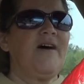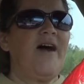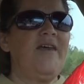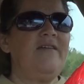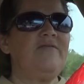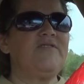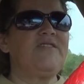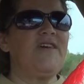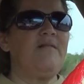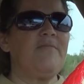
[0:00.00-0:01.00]
I didn't even
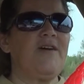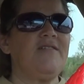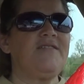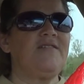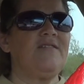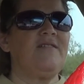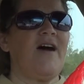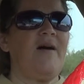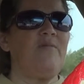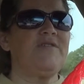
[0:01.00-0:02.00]
see them because
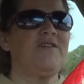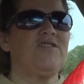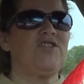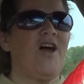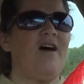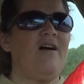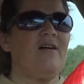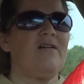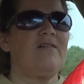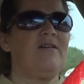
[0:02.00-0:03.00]
I was in
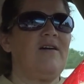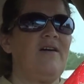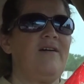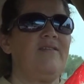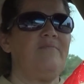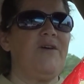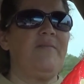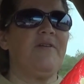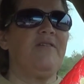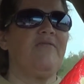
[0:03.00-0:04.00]
shock, and the
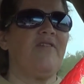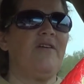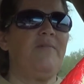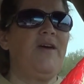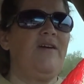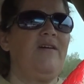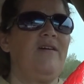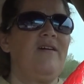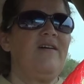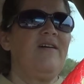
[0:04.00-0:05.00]
people in front of me,
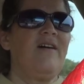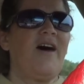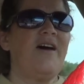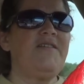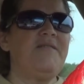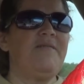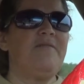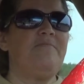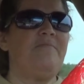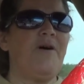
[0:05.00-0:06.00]
I
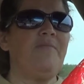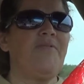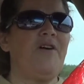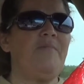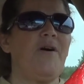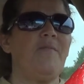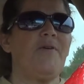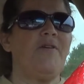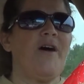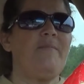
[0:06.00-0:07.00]
bumped their
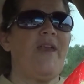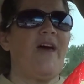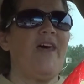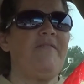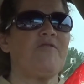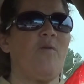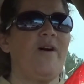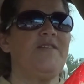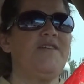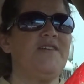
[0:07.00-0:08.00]
bumper. I mean, I left
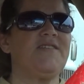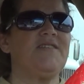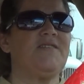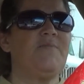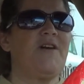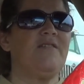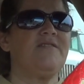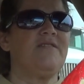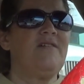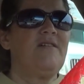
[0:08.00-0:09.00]
quite a distance
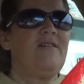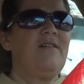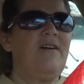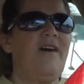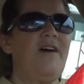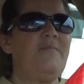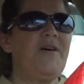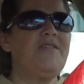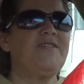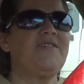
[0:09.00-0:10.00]
because it had
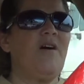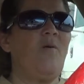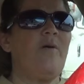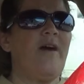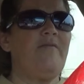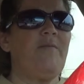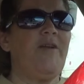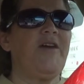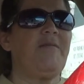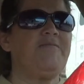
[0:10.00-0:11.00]
been snow, and
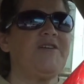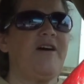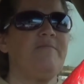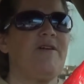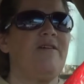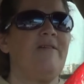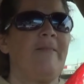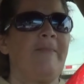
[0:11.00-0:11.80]
everybody kept telling me,